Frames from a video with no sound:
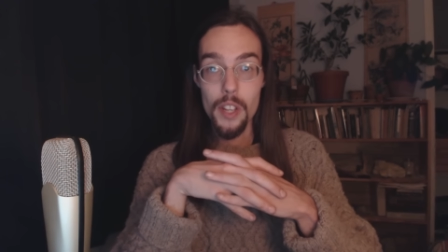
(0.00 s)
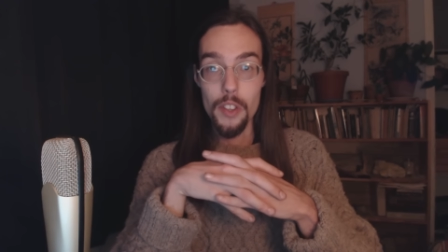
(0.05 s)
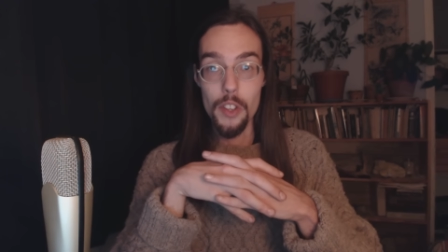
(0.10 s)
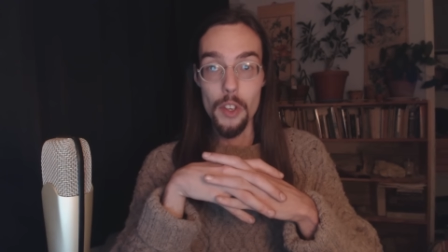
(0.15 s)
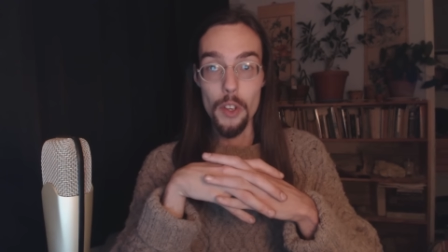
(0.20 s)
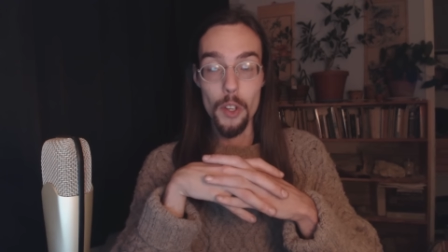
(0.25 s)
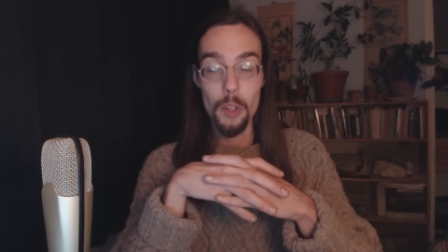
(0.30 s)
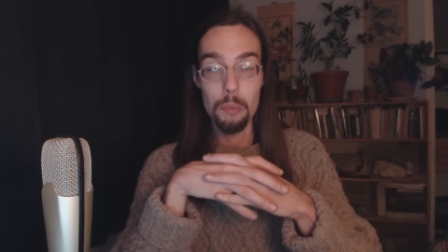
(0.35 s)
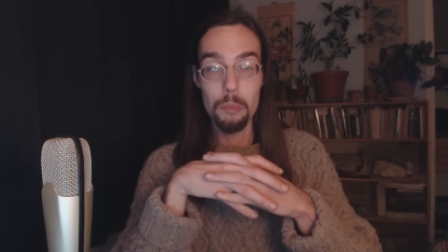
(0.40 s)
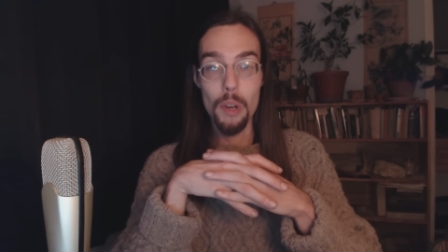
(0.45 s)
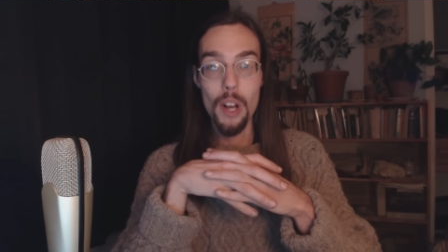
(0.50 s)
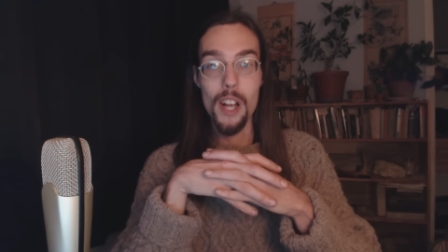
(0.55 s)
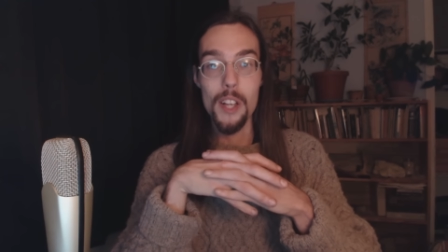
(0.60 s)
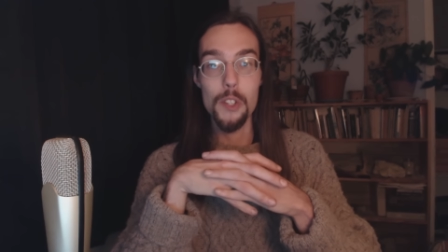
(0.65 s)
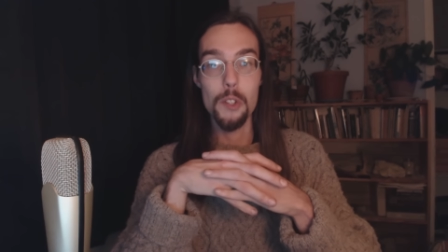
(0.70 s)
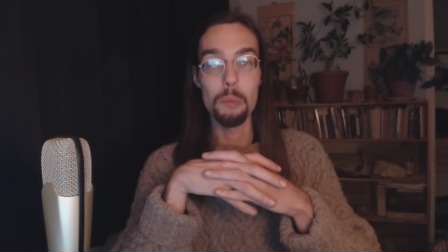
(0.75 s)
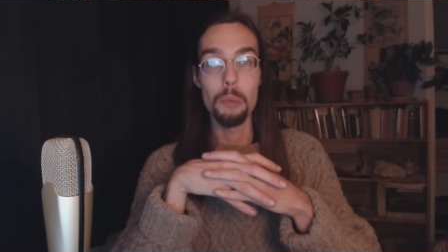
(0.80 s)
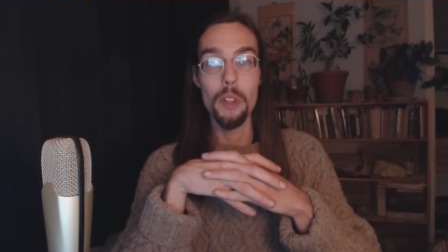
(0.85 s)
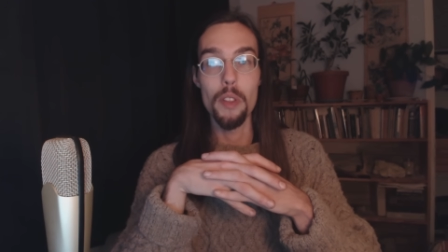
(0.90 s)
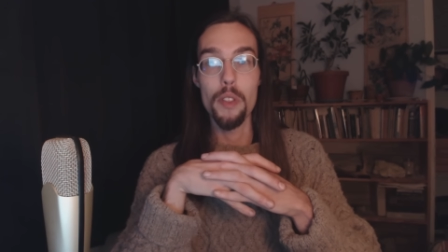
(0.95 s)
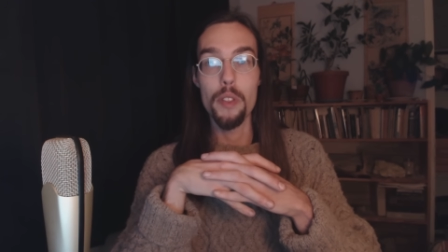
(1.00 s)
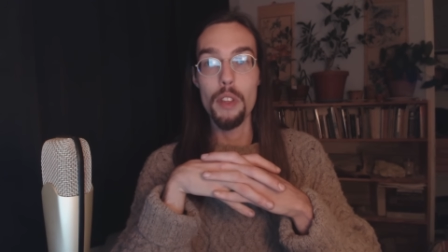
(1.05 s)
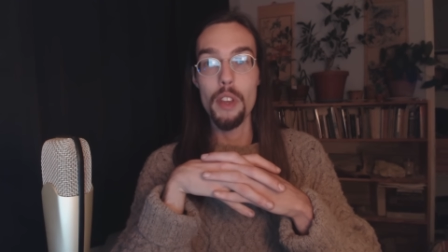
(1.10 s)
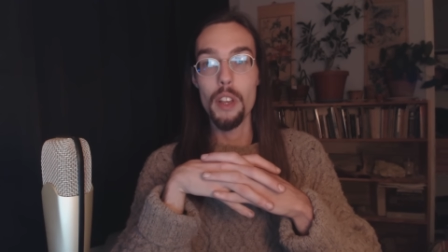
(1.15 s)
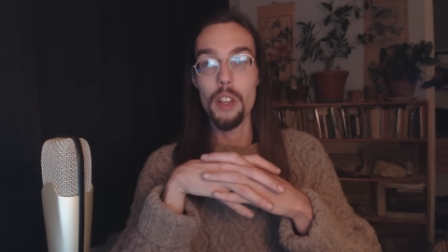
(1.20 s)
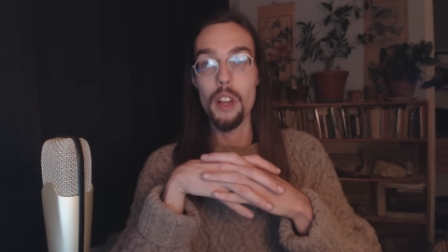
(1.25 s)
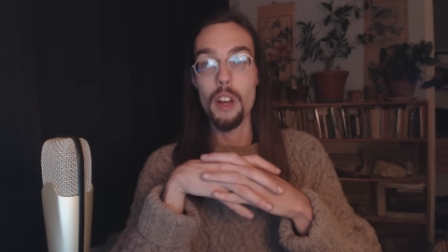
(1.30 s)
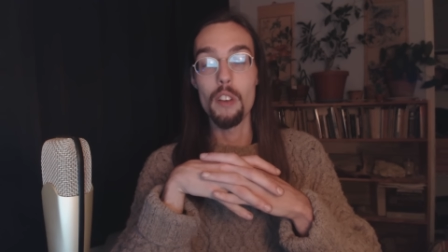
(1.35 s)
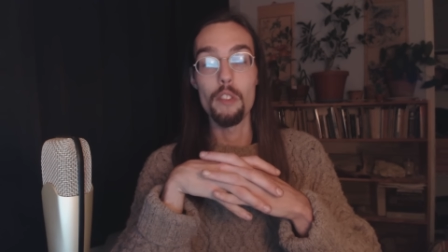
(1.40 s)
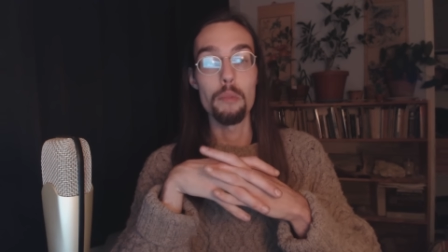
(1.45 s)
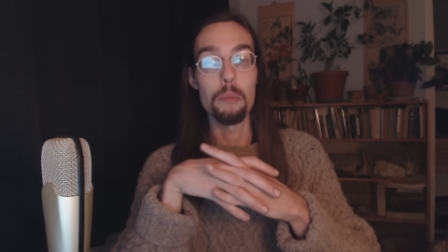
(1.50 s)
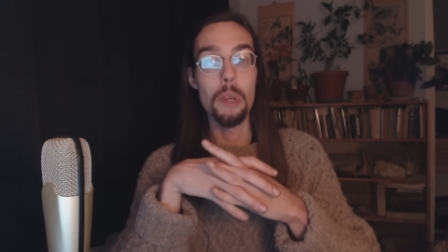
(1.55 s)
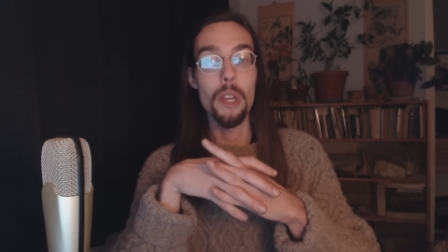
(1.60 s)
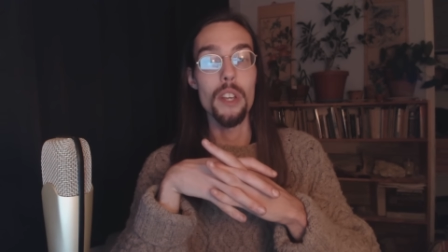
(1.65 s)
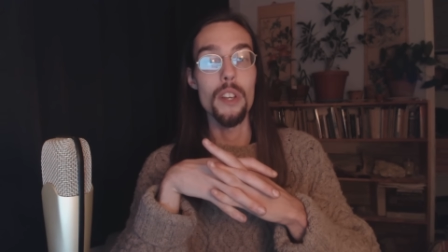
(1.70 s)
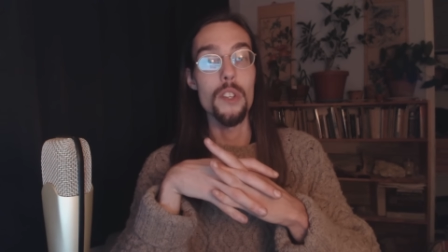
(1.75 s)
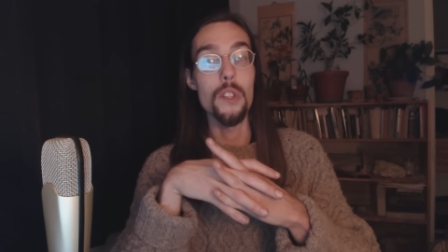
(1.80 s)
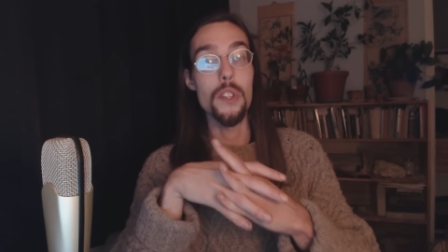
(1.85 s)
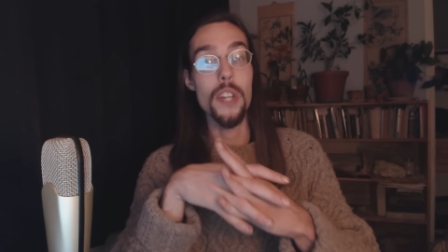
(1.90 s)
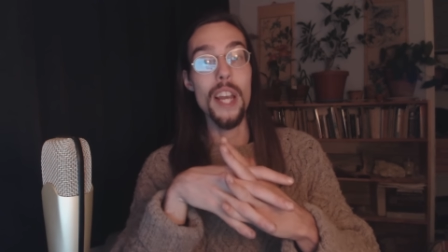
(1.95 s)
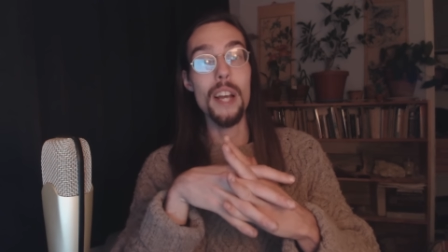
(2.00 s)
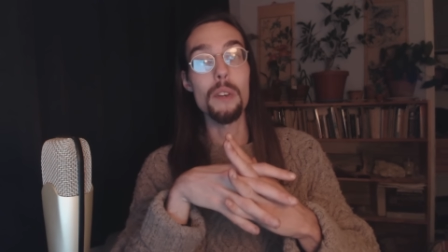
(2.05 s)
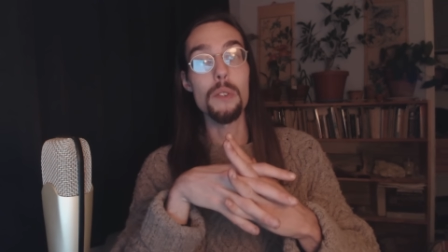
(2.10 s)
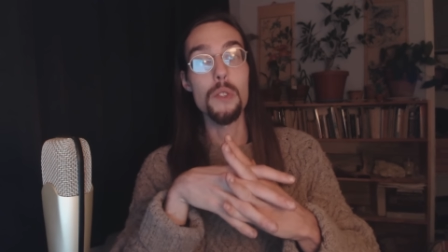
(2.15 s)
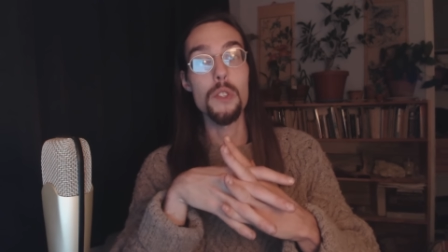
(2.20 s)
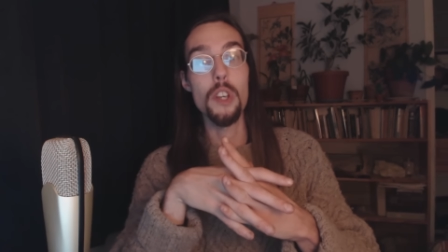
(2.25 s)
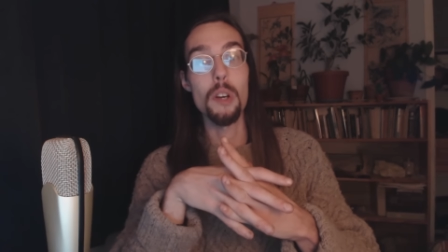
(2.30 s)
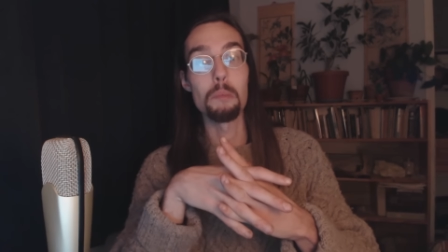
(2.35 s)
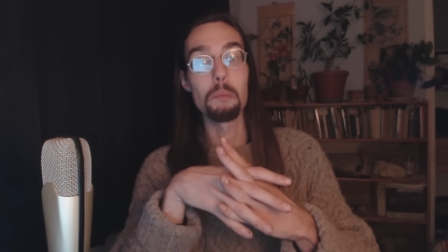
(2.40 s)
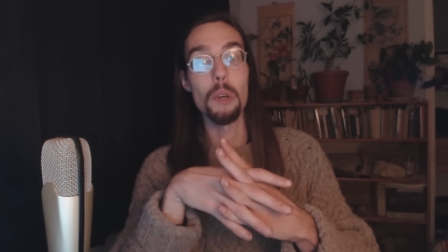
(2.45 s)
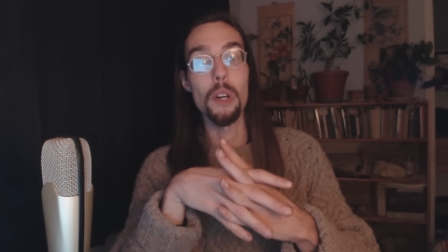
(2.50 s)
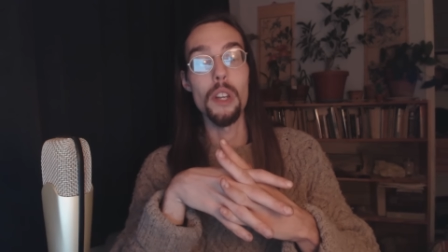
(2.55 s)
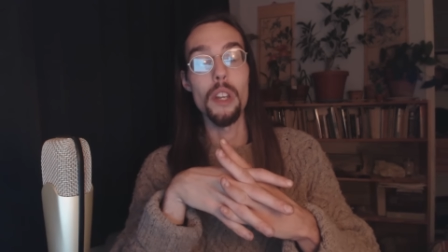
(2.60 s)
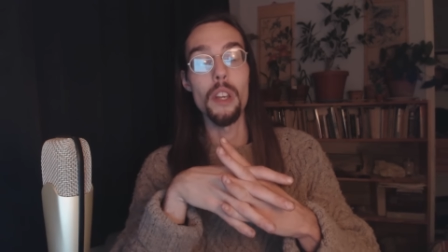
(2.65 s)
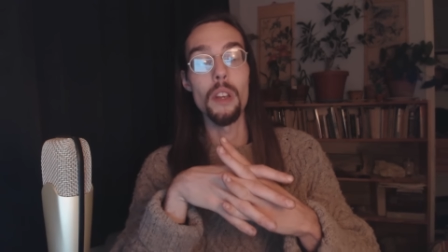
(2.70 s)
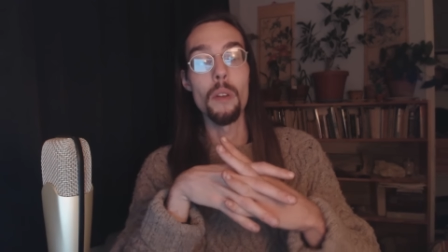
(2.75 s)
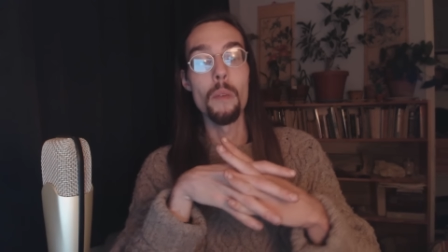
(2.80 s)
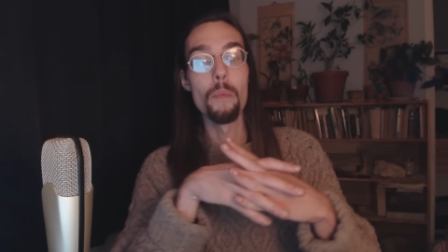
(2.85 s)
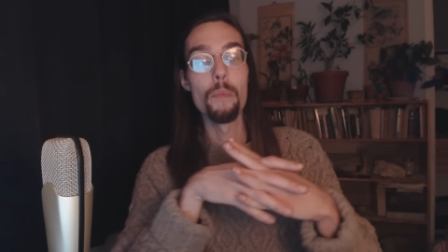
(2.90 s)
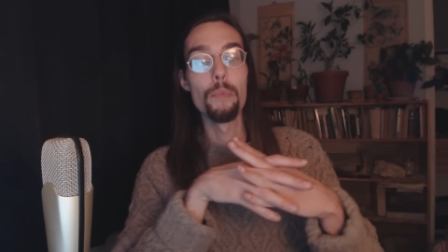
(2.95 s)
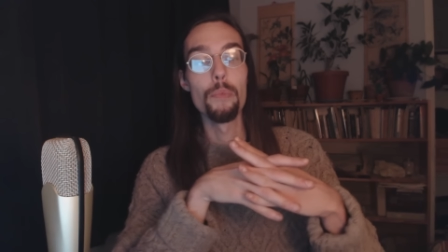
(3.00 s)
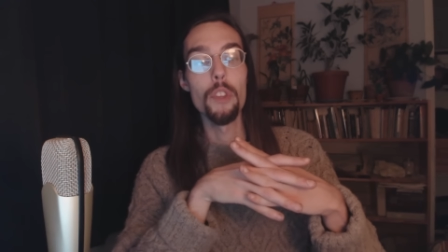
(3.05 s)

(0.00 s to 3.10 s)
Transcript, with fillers: that you could possibly think of, because now somebody